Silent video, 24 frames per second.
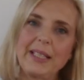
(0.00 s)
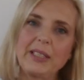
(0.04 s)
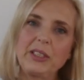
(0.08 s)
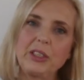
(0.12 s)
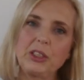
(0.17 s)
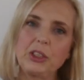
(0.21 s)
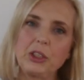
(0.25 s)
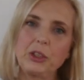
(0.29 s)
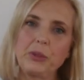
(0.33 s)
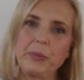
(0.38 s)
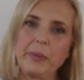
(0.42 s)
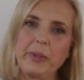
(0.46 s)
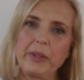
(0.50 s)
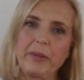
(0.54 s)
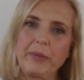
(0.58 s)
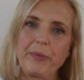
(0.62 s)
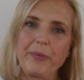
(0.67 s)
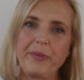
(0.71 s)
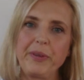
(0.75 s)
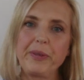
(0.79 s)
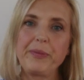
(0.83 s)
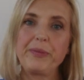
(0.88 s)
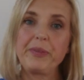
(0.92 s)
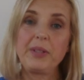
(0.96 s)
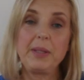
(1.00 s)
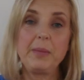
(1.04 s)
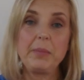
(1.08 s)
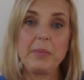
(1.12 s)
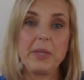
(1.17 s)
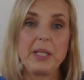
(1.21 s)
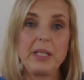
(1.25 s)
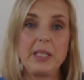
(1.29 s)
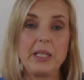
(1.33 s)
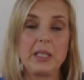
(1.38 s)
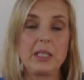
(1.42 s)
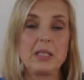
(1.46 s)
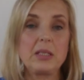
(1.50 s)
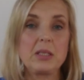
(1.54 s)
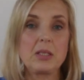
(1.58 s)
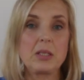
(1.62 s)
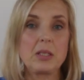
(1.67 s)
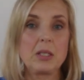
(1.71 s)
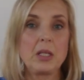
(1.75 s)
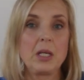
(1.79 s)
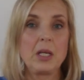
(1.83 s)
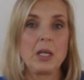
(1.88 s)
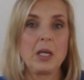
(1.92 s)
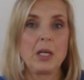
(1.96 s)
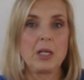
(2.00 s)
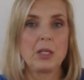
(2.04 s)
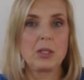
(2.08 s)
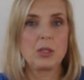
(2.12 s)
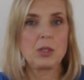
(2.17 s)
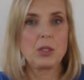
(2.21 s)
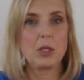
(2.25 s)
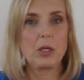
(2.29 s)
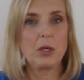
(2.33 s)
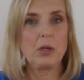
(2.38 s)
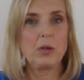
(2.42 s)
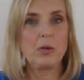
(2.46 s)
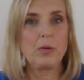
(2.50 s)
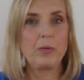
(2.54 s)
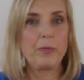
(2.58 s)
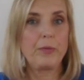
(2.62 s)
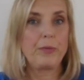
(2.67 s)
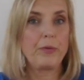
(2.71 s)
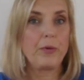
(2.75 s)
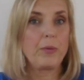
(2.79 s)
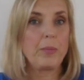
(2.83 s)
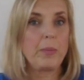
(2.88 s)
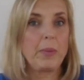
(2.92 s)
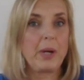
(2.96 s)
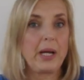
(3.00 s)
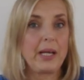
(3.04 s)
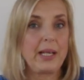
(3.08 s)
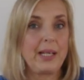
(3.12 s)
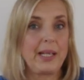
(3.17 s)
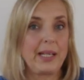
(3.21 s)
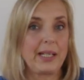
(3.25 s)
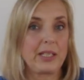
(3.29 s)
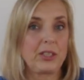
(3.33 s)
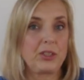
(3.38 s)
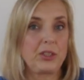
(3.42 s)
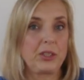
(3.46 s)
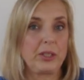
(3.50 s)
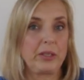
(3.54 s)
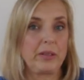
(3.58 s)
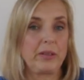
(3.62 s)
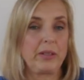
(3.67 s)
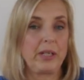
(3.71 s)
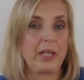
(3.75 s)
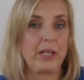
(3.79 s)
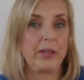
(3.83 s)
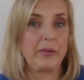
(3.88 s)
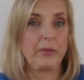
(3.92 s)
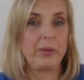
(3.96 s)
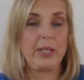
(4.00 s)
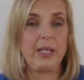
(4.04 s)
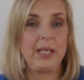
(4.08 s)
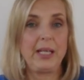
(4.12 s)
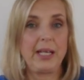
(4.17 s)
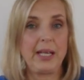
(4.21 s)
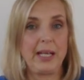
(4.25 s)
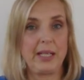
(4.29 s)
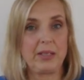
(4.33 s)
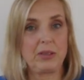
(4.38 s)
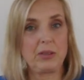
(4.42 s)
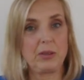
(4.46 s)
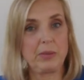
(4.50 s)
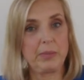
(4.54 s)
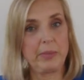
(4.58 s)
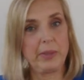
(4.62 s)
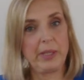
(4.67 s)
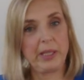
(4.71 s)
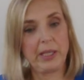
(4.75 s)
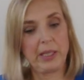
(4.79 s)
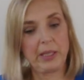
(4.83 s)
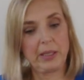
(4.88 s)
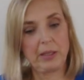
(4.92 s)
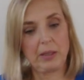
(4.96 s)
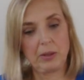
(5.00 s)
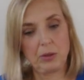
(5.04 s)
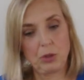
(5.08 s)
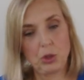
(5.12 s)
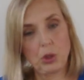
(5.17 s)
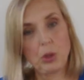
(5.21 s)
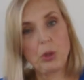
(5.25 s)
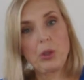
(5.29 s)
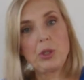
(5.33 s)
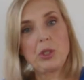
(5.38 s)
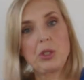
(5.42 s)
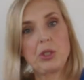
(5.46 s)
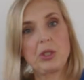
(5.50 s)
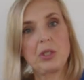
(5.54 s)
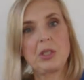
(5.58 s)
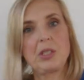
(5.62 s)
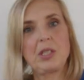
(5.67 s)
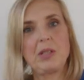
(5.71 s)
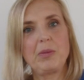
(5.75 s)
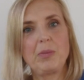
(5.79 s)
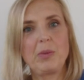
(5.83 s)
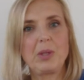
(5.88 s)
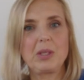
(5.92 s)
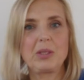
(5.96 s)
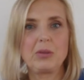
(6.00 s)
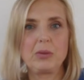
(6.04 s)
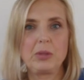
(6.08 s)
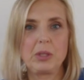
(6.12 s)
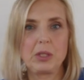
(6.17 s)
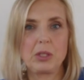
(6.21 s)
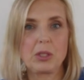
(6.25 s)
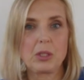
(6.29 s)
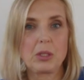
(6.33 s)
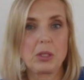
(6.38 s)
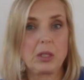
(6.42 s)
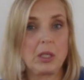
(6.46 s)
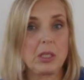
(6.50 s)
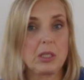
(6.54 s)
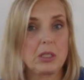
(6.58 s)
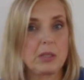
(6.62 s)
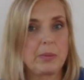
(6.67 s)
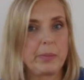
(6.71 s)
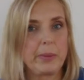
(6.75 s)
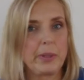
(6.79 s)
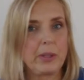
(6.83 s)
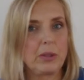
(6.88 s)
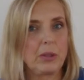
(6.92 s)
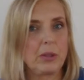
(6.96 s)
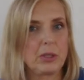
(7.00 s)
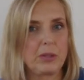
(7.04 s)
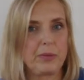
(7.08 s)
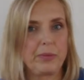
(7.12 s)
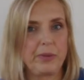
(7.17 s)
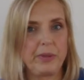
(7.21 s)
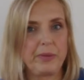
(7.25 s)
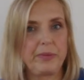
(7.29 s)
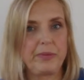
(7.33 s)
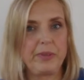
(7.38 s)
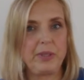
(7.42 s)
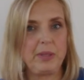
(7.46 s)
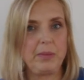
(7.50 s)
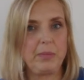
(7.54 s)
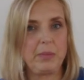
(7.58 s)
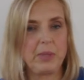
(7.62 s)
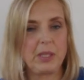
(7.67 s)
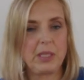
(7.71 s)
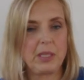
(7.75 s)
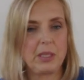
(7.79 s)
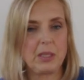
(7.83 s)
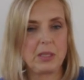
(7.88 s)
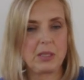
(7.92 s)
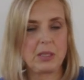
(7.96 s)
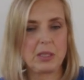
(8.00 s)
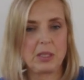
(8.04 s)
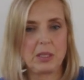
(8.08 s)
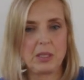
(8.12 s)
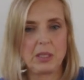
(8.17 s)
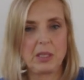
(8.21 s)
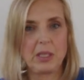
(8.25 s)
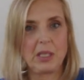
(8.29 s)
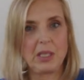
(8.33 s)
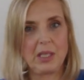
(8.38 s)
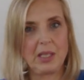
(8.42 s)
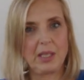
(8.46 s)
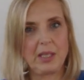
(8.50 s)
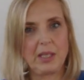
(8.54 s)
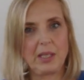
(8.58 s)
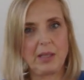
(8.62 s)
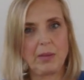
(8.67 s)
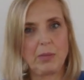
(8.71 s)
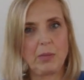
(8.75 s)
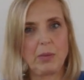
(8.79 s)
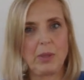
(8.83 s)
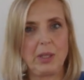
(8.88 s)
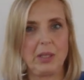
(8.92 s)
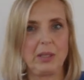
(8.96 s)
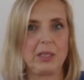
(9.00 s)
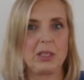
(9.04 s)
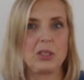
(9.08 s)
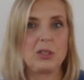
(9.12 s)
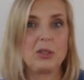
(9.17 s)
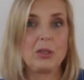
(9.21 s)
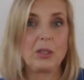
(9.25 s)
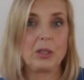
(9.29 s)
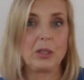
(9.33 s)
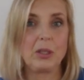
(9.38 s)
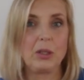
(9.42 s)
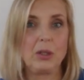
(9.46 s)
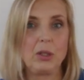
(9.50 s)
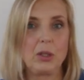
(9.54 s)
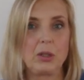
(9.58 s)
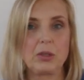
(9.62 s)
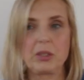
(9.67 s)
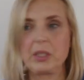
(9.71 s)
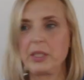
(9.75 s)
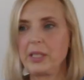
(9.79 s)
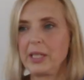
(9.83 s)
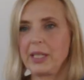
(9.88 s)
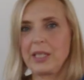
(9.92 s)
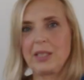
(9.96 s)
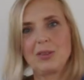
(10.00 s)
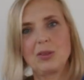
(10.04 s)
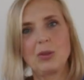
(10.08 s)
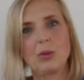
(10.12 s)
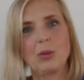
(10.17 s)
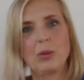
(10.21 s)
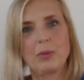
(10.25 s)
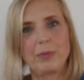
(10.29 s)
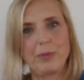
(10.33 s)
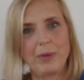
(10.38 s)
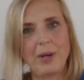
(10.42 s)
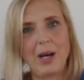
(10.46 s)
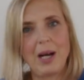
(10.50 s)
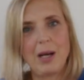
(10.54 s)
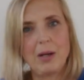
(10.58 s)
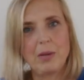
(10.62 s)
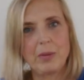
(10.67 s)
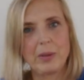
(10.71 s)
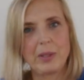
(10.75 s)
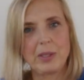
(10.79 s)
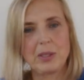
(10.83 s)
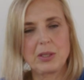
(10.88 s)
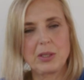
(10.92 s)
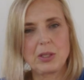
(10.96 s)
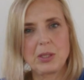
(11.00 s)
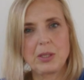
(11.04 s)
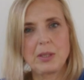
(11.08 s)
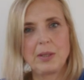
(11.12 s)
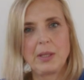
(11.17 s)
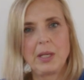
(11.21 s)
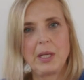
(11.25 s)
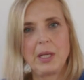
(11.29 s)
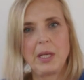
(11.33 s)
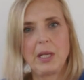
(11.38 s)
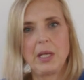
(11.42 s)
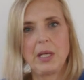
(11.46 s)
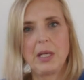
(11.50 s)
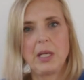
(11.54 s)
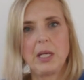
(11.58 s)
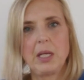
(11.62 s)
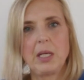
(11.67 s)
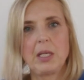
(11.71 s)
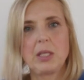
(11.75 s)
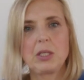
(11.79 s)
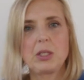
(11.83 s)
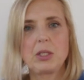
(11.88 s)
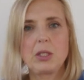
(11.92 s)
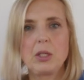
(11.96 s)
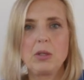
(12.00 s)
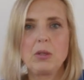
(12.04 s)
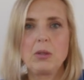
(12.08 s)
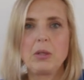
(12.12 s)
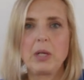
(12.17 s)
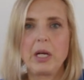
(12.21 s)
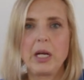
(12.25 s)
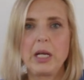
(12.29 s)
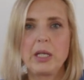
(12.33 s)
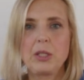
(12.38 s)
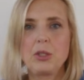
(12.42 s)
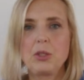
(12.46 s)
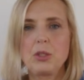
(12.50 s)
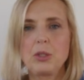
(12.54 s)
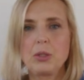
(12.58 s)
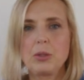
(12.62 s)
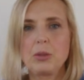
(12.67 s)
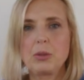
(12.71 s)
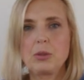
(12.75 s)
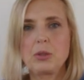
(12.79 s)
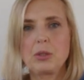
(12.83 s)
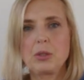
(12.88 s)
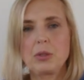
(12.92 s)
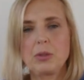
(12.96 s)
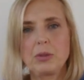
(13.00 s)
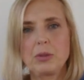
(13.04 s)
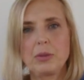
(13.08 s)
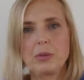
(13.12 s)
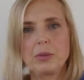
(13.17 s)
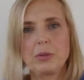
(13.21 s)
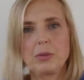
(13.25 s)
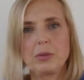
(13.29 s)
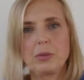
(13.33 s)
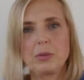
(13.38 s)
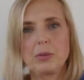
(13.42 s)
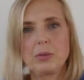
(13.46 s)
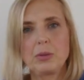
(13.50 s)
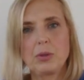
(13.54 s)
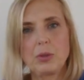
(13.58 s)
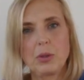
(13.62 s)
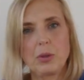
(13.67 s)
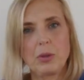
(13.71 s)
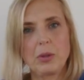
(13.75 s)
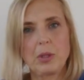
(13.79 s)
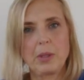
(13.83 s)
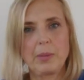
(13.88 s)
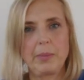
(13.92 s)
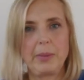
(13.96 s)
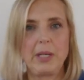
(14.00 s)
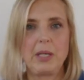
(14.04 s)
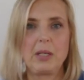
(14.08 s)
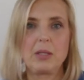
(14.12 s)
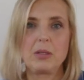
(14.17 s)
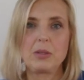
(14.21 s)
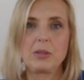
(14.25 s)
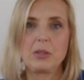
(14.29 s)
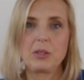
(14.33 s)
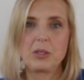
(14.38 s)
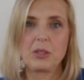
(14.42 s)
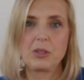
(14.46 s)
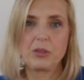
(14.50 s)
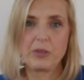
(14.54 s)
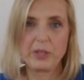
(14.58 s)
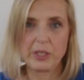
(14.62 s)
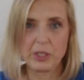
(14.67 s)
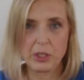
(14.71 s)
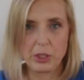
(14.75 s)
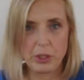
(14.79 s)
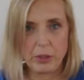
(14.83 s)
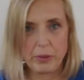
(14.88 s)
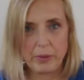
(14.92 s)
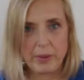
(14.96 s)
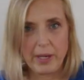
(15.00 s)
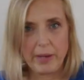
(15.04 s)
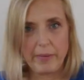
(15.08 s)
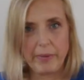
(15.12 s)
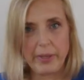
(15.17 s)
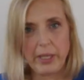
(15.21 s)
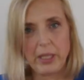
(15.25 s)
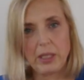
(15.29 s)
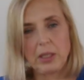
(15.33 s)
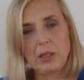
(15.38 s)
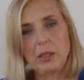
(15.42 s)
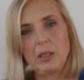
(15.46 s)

lectures were 15 minutes, so for my lecture I really had to make choices in what to discuss because 15 minutes, well, it's not a lot and I can talk for hours. So I choose to talk about stress urinary